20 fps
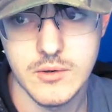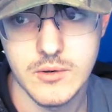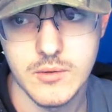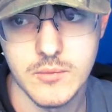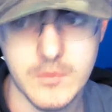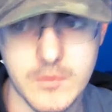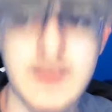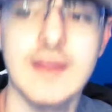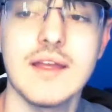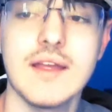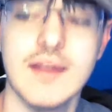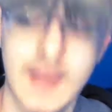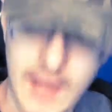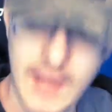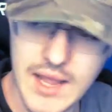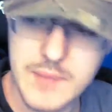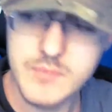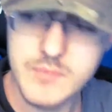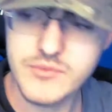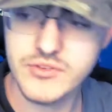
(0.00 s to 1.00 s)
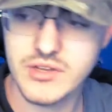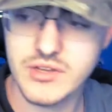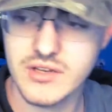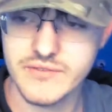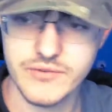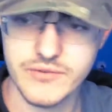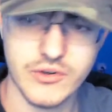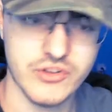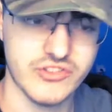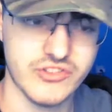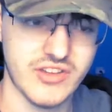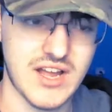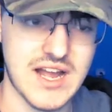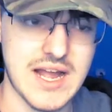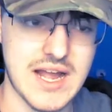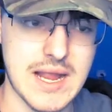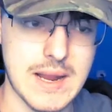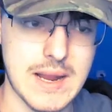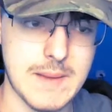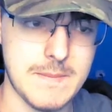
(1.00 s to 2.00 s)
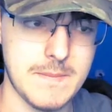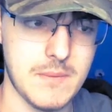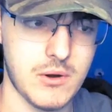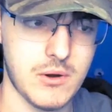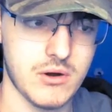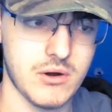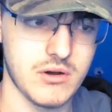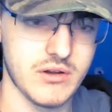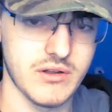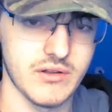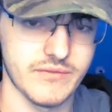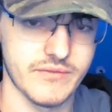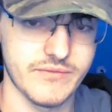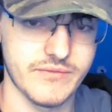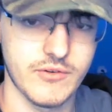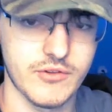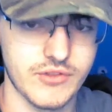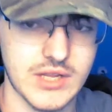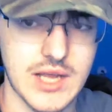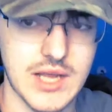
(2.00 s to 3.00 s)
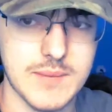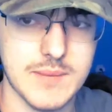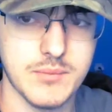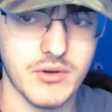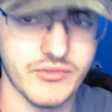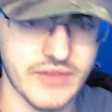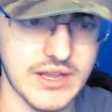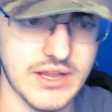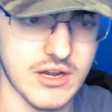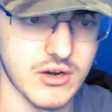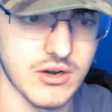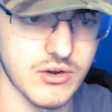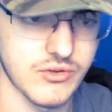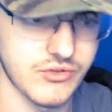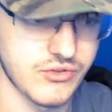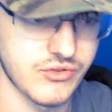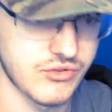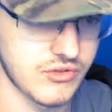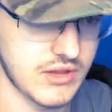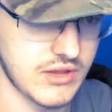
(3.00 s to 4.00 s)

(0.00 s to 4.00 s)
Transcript: when it comes to the first time or the first couple of years